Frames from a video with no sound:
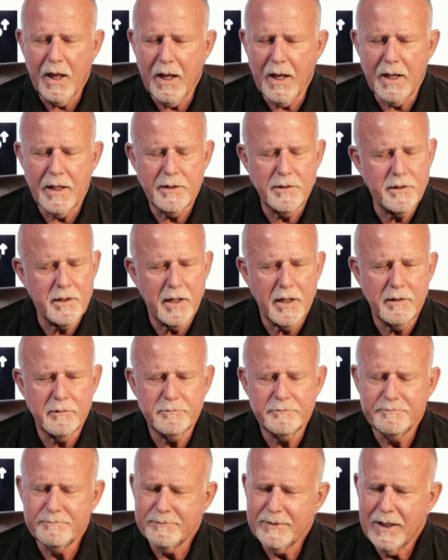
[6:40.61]
And,
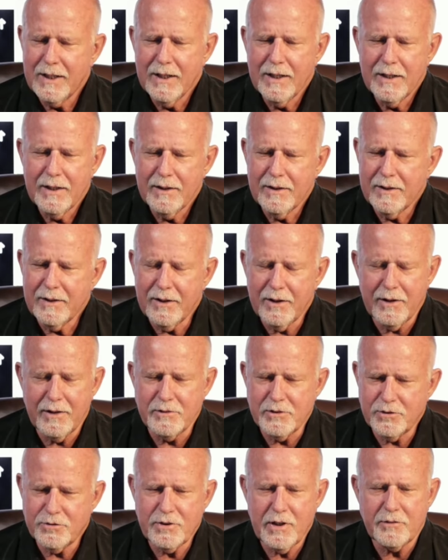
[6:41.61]
I
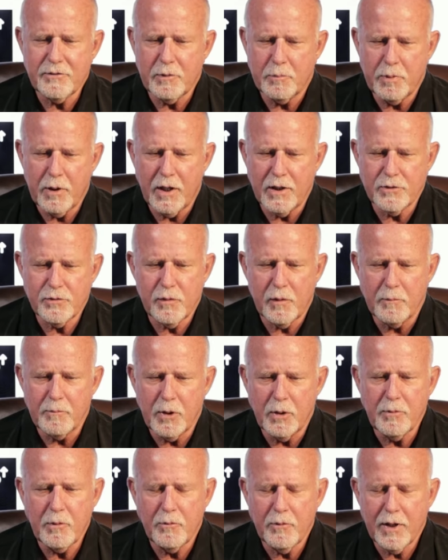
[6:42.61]
just have to pause for a
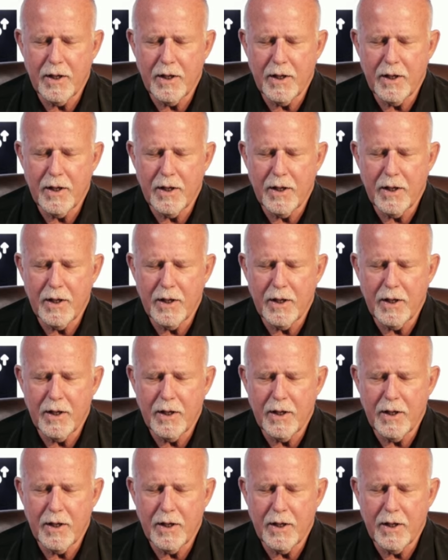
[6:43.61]
moment.